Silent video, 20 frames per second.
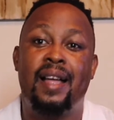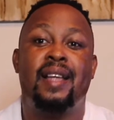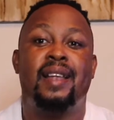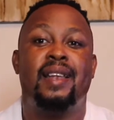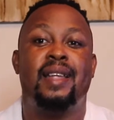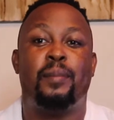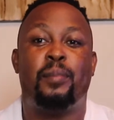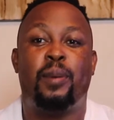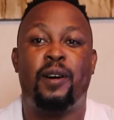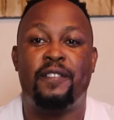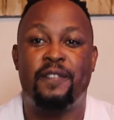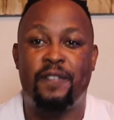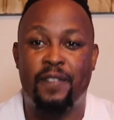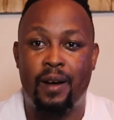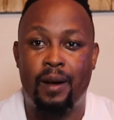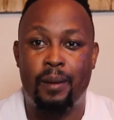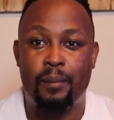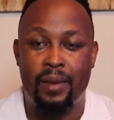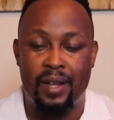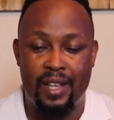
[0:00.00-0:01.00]

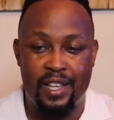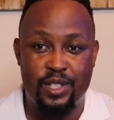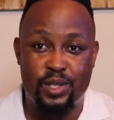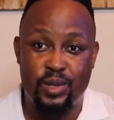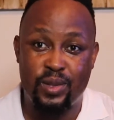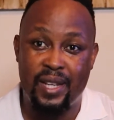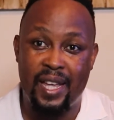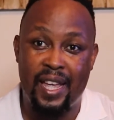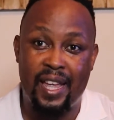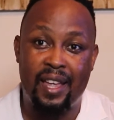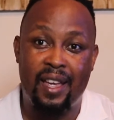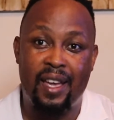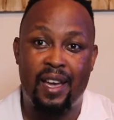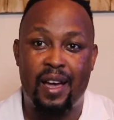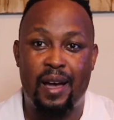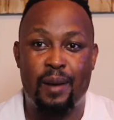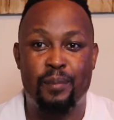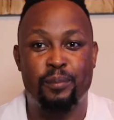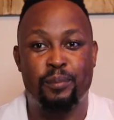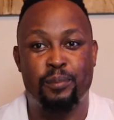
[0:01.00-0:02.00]
Parfum, and today
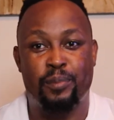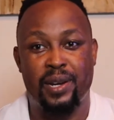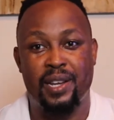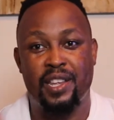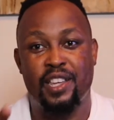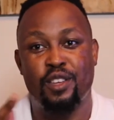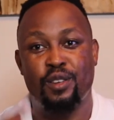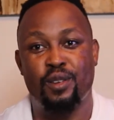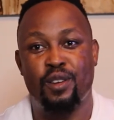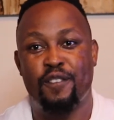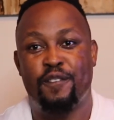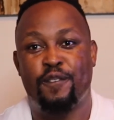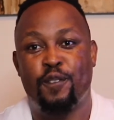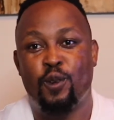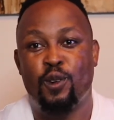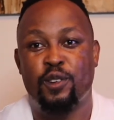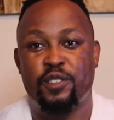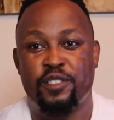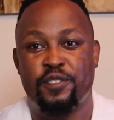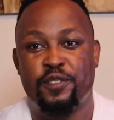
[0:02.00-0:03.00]
I'm bringing you a
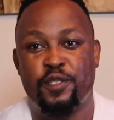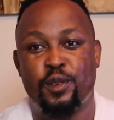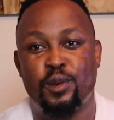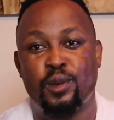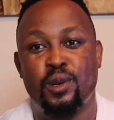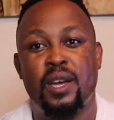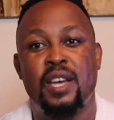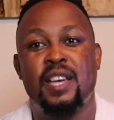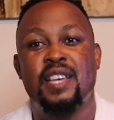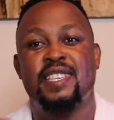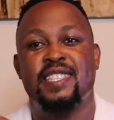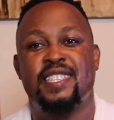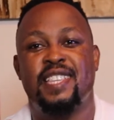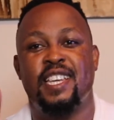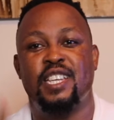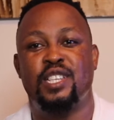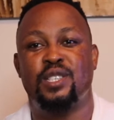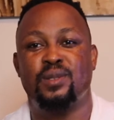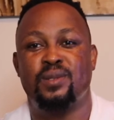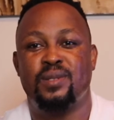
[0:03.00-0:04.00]
full review.
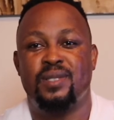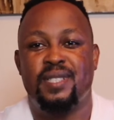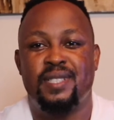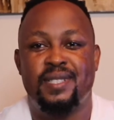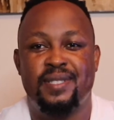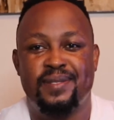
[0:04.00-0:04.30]
Stay tuned.